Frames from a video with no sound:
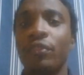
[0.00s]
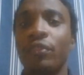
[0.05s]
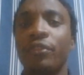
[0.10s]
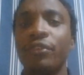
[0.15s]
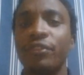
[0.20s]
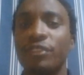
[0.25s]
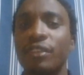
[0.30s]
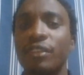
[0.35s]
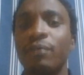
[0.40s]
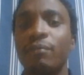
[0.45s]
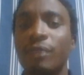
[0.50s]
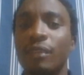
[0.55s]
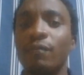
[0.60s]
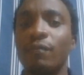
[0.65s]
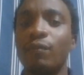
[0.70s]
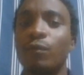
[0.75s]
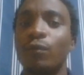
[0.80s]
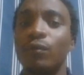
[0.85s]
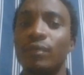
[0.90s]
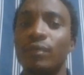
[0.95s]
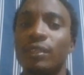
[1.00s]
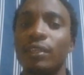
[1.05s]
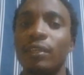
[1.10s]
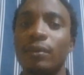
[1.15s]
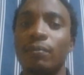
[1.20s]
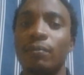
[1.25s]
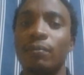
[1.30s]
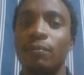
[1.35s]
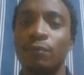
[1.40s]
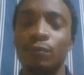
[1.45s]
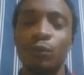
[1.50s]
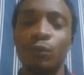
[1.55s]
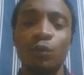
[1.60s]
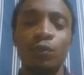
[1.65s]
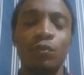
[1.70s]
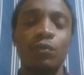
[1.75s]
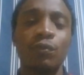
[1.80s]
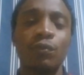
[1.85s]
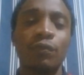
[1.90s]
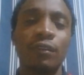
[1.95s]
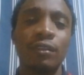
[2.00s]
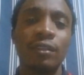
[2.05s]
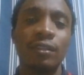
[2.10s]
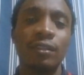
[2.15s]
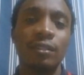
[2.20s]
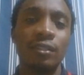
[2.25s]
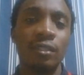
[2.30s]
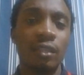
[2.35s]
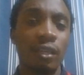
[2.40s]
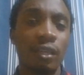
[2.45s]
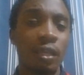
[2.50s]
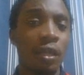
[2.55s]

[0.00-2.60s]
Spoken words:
the same level with them, because you find that